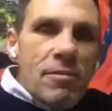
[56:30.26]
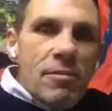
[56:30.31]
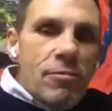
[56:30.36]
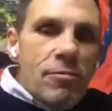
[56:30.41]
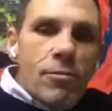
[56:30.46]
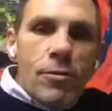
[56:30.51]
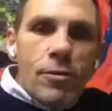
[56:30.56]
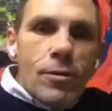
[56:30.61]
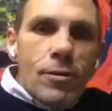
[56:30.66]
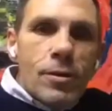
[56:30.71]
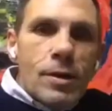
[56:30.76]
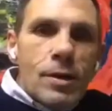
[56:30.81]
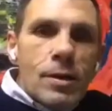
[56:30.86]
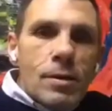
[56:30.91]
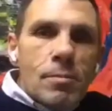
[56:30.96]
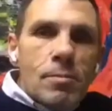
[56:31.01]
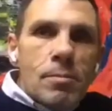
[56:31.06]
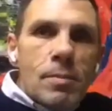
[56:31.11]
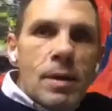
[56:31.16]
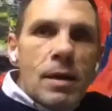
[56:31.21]
an effort
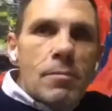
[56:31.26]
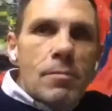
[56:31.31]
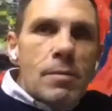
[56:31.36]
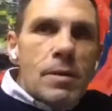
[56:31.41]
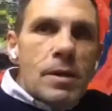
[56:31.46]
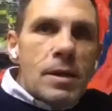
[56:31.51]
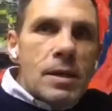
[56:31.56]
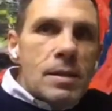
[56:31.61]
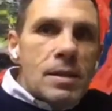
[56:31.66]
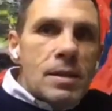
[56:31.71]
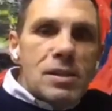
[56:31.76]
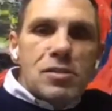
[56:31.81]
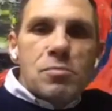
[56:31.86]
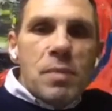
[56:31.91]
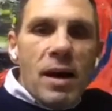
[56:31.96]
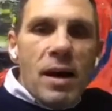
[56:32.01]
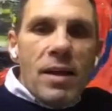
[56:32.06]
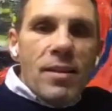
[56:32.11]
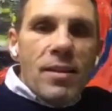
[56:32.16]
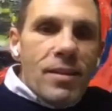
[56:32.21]
maybe
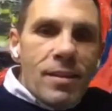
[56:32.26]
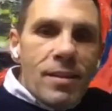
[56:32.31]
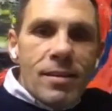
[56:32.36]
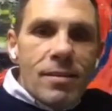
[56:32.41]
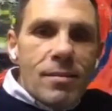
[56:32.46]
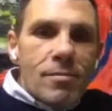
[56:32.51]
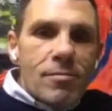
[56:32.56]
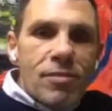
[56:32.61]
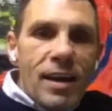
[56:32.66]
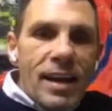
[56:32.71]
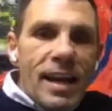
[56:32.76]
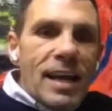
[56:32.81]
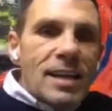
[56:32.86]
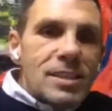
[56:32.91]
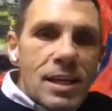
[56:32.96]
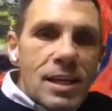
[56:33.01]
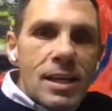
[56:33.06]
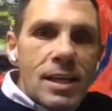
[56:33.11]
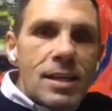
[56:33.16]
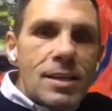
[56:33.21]
this month
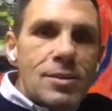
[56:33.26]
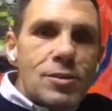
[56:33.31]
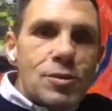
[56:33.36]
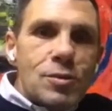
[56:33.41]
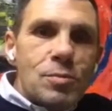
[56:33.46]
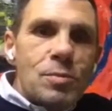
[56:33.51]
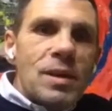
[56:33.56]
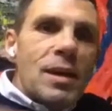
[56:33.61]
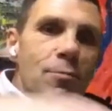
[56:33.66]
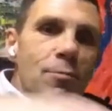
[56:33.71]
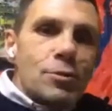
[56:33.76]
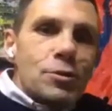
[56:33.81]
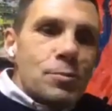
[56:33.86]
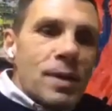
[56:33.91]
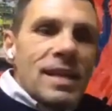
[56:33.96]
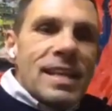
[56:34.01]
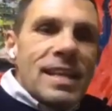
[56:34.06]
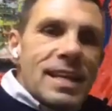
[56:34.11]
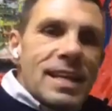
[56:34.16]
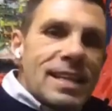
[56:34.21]
financially to be able
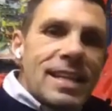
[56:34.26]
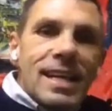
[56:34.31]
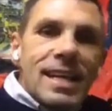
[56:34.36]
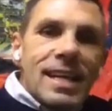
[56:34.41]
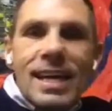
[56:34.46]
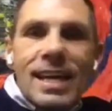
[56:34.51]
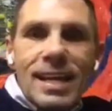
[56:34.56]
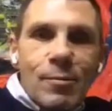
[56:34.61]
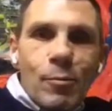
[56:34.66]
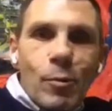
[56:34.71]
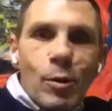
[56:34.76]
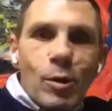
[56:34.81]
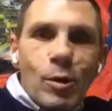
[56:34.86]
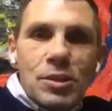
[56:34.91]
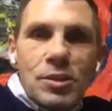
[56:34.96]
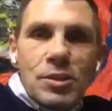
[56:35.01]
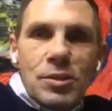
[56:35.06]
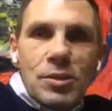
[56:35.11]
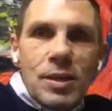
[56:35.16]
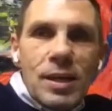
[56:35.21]
to buy that ticket and
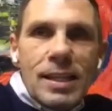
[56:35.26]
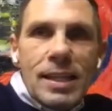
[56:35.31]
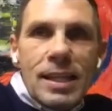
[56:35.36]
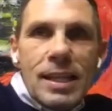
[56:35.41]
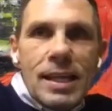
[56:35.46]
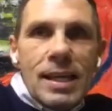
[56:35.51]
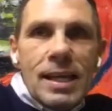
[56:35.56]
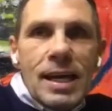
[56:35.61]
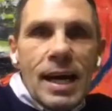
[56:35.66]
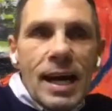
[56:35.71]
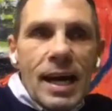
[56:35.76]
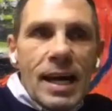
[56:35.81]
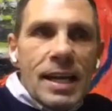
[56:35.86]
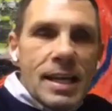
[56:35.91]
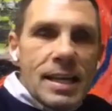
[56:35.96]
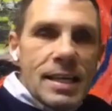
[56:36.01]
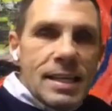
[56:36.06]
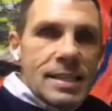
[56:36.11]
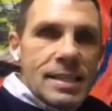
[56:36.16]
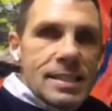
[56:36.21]
watching you.
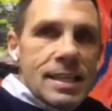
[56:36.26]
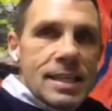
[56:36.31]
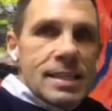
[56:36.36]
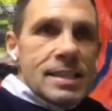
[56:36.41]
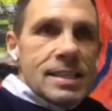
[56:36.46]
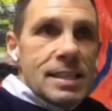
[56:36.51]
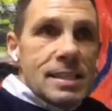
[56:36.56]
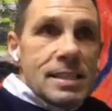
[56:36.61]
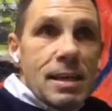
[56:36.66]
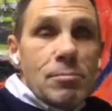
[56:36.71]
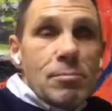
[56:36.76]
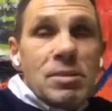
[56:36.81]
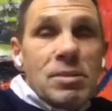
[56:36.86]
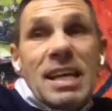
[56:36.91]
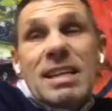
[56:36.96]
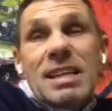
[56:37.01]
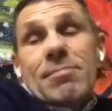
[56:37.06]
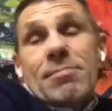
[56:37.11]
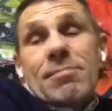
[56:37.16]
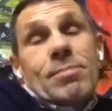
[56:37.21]
And it's
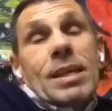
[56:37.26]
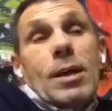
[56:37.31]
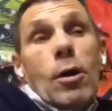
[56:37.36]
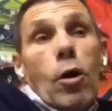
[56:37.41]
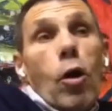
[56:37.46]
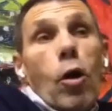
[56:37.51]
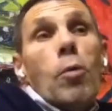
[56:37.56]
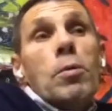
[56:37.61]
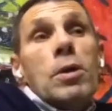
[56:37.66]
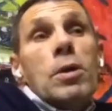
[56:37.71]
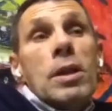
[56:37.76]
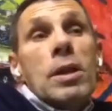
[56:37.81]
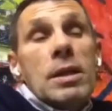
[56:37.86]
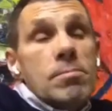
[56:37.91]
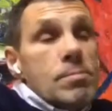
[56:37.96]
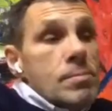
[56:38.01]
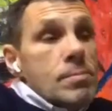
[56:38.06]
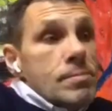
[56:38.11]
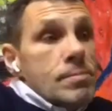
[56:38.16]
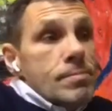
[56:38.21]
something that
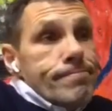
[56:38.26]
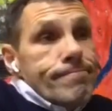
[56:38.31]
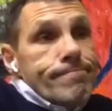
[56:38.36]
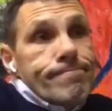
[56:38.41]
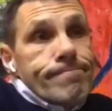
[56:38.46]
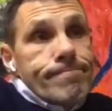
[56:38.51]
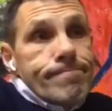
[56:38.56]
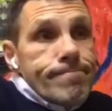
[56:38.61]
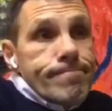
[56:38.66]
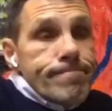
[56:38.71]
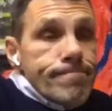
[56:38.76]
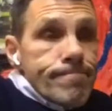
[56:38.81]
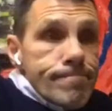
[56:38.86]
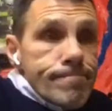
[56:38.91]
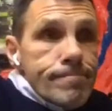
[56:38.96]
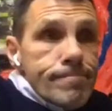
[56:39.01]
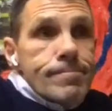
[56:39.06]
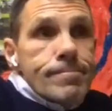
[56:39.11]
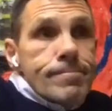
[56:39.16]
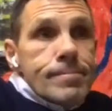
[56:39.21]
obviously
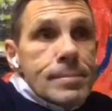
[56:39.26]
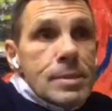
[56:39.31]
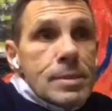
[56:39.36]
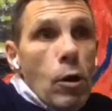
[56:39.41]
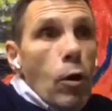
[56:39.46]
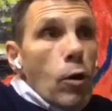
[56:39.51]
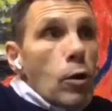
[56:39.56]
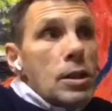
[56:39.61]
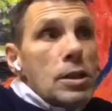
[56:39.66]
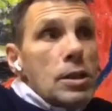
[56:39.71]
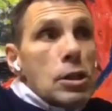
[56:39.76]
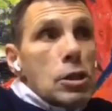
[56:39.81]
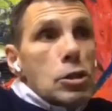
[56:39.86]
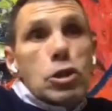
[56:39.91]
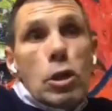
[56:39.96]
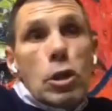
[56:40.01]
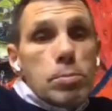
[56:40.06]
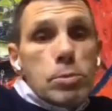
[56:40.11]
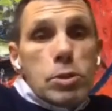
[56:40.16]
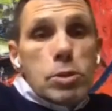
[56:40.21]
only the
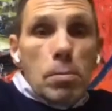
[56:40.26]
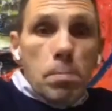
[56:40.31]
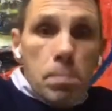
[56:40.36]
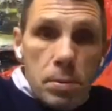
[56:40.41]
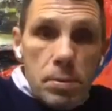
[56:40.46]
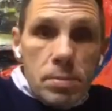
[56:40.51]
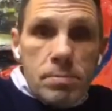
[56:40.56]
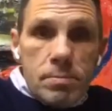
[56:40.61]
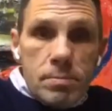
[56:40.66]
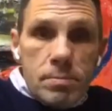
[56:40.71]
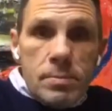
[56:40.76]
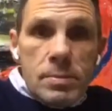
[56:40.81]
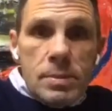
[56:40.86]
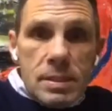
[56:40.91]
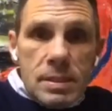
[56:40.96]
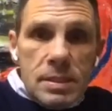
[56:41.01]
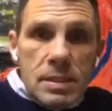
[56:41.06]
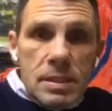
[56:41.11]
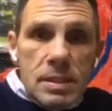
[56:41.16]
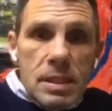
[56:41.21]
top
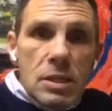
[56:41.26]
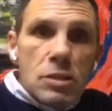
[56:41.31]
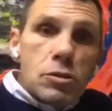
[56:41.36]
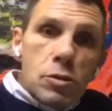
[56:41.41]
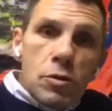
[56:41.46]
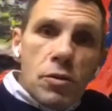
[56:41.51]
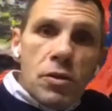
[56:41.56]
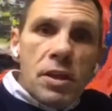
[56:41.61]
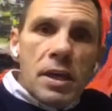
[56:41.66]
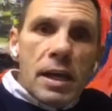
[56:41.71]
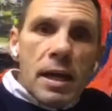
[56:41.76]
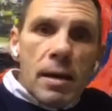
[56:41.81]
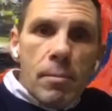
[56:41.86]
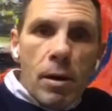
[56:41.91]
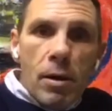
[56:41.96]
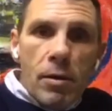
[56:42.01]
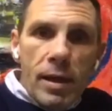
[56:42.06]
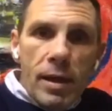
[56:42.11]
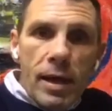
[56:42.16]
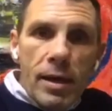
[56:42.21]
need to think
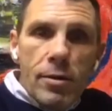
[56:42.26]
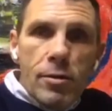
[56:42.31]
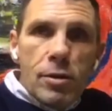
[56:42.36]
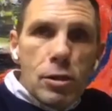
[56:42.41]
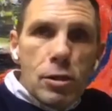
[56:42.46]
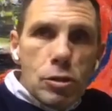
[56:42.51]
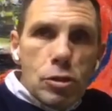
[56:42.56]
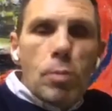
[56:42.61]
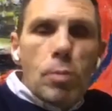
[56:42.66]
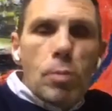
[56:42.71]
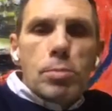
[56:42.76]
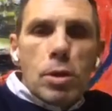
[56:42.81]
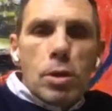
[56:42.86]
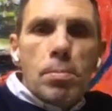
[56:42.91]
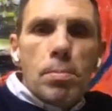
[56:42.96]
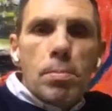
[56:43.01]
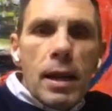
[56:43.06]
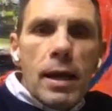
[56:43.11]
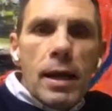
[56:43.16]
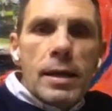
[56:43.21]
about that, the top
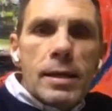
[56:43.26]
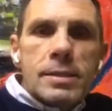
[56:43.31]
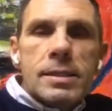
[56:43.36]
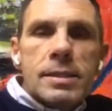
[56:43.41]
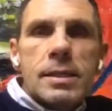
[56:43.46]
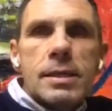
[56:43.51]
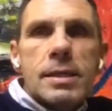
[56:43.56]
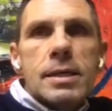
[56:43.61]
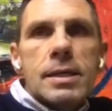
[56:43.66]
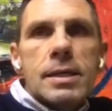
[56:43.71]
players,